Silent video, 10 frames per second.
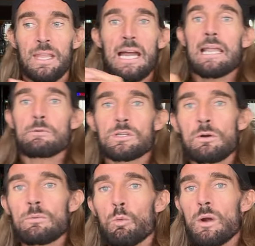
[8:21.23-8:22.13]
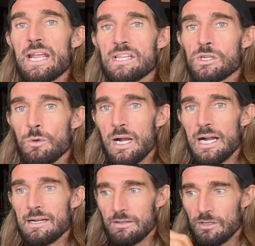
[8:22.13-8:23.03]
and I was going way too
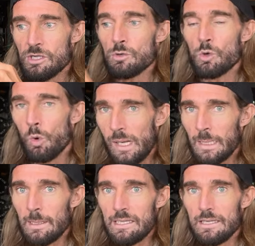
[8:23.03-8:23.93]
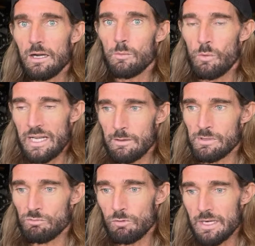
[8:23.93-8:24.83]
hard too quickly when I
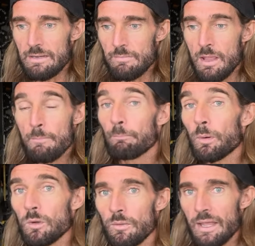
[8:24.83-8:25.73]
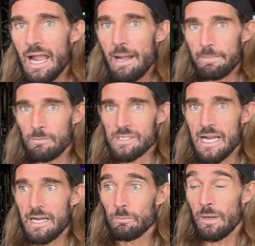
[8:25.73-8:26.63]
was running. But the habit was
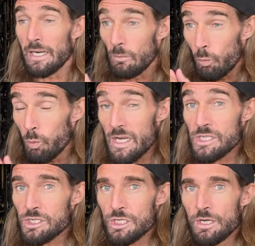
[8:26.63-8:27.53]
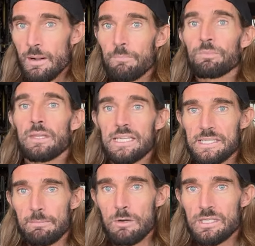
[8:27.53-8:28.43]
hardwired, which is
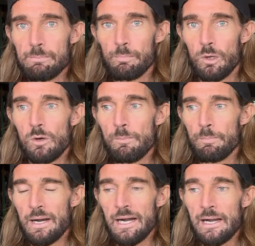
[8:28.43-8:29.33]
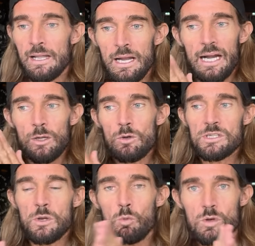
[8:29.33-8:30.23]
the most important part. I
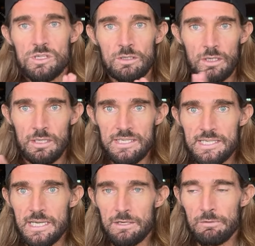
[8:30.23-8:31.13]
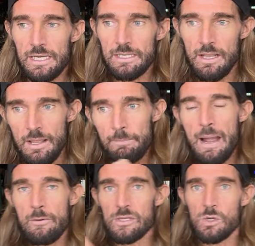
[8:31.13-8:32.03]
also wasn't considering
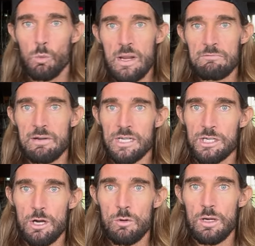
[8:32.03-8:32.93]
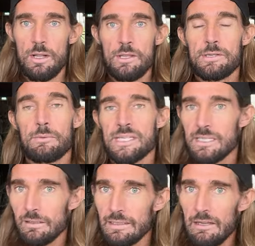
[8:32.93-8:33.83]
power to weight ratio. So I was
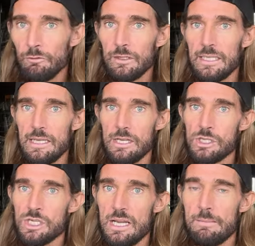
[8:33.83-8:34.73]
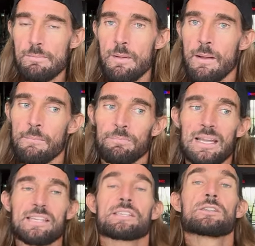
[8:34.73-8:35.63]
still lifting in the gym
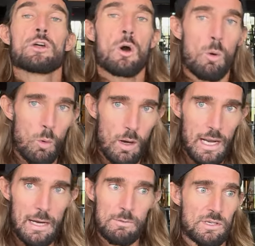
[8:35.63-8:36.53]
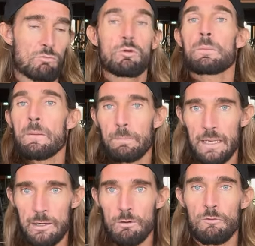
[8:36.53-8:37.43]
as though I was a rugby
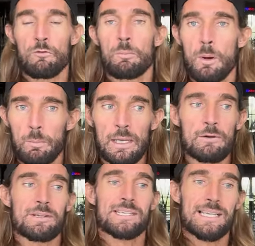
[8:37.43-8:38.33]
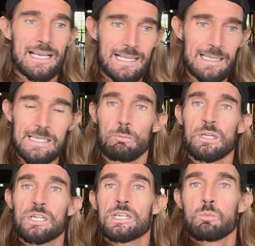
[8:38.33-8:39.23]
player or a football player or a cyclist,
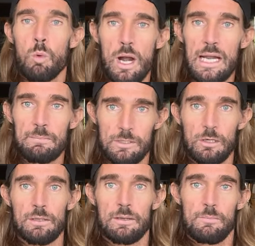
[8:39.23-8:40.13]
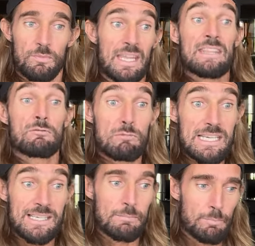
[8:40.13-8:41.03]
which is what I'd done in the
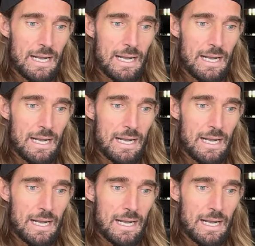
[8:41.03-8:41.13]
recent